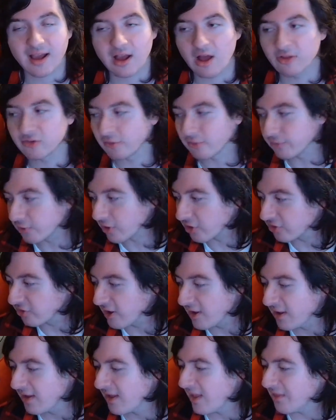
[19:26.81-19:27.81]
console first,
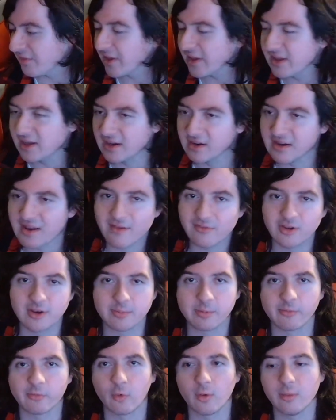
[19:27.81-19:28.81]
that he didn't have any
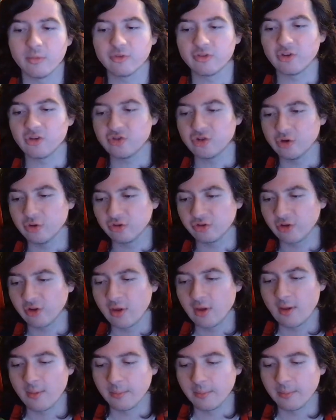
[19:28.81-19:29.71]
performance issues.